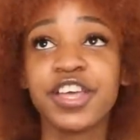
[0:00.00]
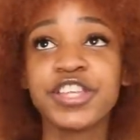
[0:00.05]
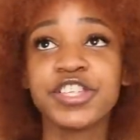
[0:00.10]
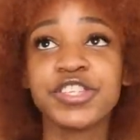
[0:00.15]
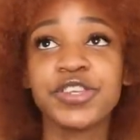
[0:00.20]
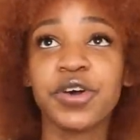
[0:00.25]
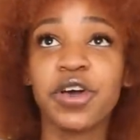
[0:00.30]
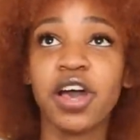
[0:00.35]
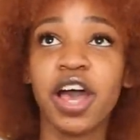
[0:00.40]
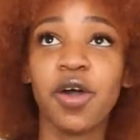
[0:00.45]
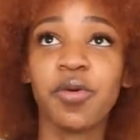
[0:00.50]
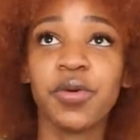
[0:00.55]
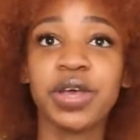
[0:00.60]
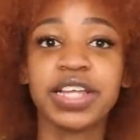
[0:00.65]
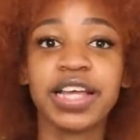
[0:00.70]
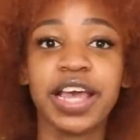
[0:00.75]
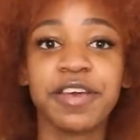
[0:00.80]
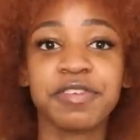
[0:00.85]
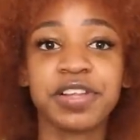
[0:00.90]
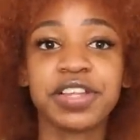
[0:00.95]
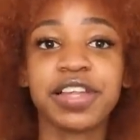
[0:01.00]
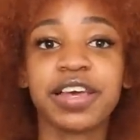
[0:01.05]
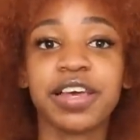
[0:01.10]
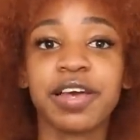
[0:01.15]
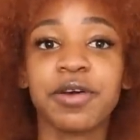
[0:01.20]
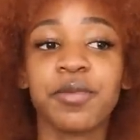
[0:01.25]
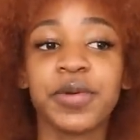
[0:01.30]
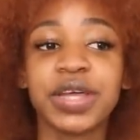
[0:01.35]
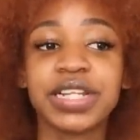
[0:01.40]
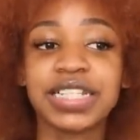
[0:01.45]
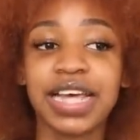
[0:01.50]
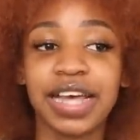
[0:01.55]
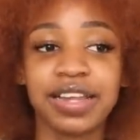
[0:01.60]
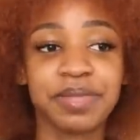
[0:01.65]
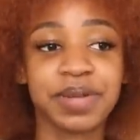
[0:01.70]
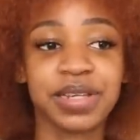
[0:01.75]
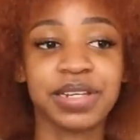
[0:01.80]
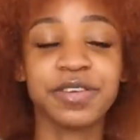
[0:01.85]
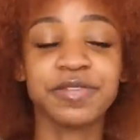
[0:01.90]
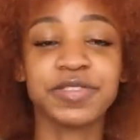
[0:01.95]
So a weight, I felt like a weight
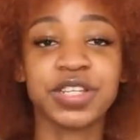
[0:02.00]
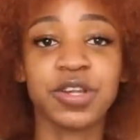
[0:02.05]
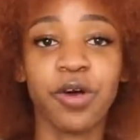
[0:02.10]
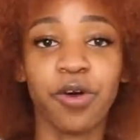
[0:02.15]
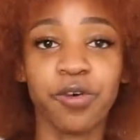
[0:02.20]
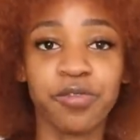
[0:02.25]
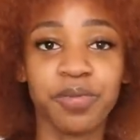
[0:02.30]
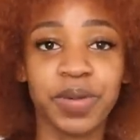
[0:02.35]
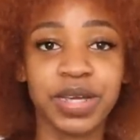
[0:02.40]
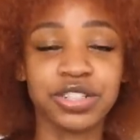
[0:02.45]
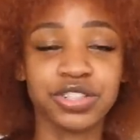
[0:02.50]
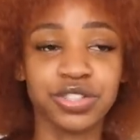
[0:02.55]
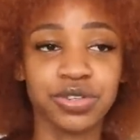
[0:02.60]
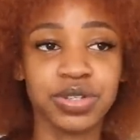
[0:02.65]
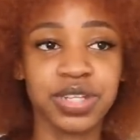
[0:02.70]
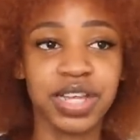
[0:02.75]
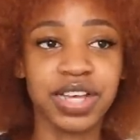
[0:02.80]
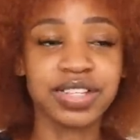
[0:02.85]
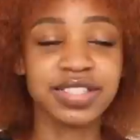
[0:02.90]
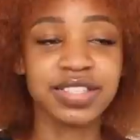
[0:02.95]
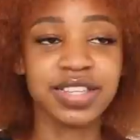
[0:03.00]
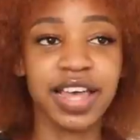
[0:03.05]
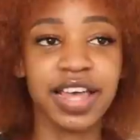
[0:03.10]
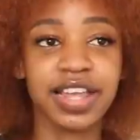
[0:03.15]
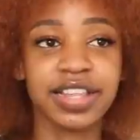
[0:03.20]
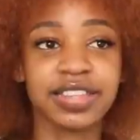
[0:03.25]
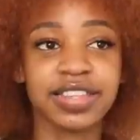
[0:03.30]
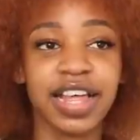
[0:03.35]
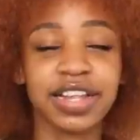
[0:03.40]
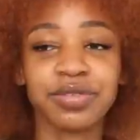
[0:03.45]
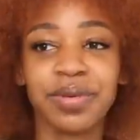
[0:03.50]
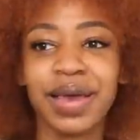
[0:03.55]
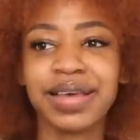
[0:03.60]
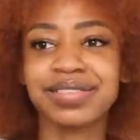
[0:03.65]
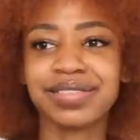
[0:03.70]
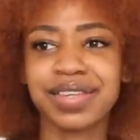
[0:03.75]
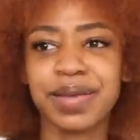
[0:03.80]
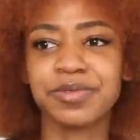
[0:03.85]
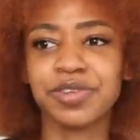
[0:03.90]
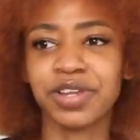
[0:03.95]
had been lifted off my shoulders, and that's why
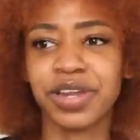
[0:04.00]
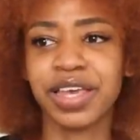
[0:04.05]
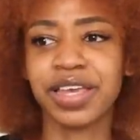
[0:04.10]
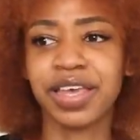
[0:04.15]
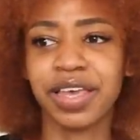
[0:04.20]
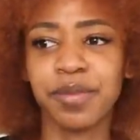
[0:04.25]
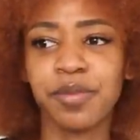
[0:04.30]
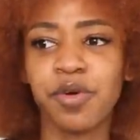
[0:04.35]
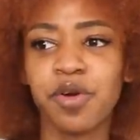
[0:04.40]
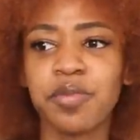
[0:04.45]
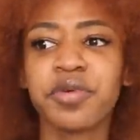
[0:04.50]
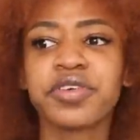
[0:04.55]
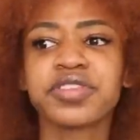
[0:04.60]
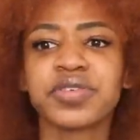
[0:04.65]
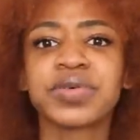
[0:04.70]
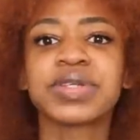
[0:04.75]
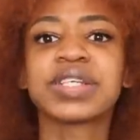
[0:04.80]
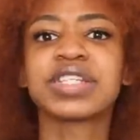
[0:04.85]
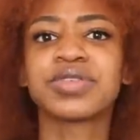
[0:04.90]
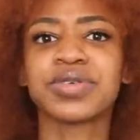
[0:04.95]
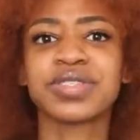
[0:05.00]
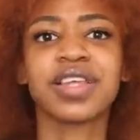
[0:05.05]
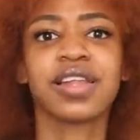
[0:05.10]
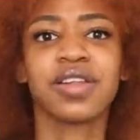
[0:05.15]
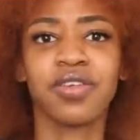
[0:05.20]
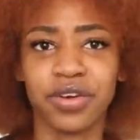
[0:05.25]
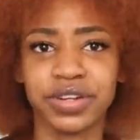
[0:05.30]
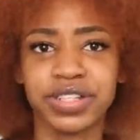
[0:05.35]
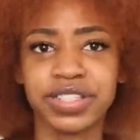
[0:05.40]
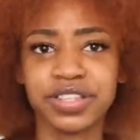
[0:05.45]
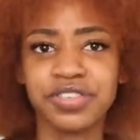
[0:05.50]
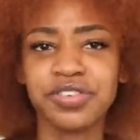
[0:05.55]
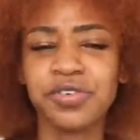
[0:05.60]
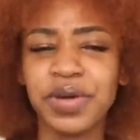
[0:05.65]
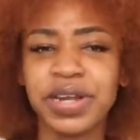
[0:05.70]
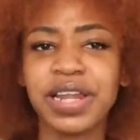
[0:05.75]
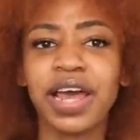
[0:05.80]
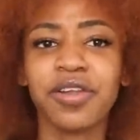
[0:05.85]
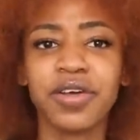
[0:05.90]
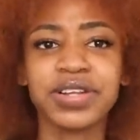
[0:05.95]
I slept when I came home, because it was a lot. You
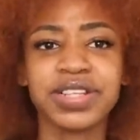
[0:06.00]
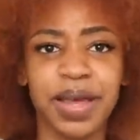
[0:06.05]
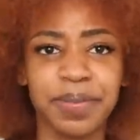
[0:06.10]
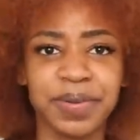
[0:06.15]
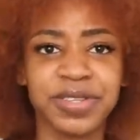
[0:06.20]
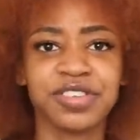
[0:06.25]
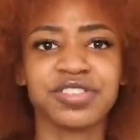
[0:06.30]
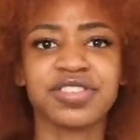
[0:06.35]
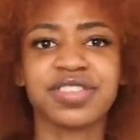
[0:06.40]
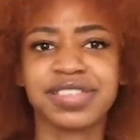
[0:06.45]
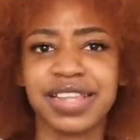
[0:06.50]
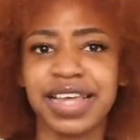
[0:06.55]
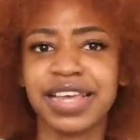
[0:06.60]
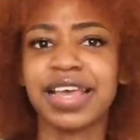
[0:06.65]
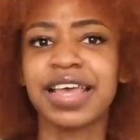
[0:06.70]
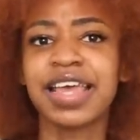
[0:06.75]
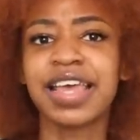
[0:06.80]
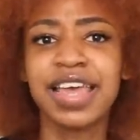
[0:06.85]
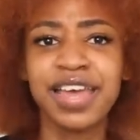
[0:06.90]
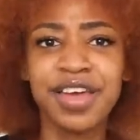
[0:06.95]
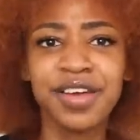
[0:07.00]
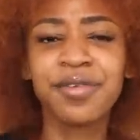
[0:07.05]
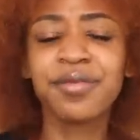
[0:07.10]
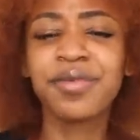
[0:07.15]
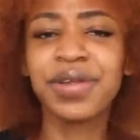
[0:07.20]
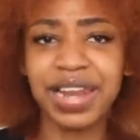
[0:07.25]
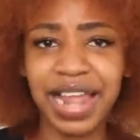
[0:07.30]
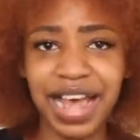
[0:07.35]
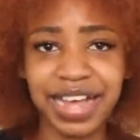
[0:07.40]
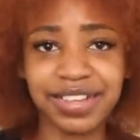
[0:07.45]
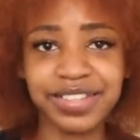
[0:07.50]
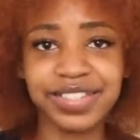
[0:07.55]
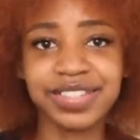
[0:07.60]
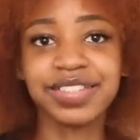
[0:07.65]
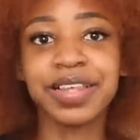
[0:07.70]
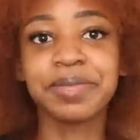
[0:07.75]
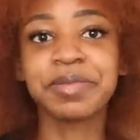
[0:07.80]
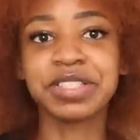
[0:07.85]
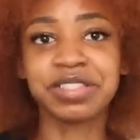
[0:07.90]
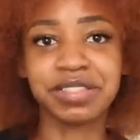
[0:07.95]
know, when a lot happens, you're just like,
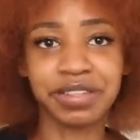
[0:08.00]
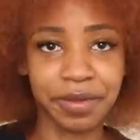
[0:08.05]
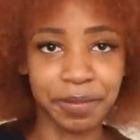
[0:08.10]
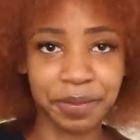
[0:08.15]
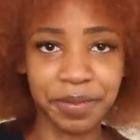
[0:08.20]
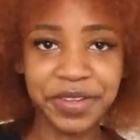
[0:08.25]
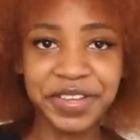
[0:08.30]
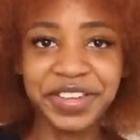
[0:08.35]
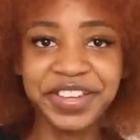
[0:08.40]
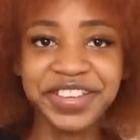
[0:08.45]
relax, let me sleep.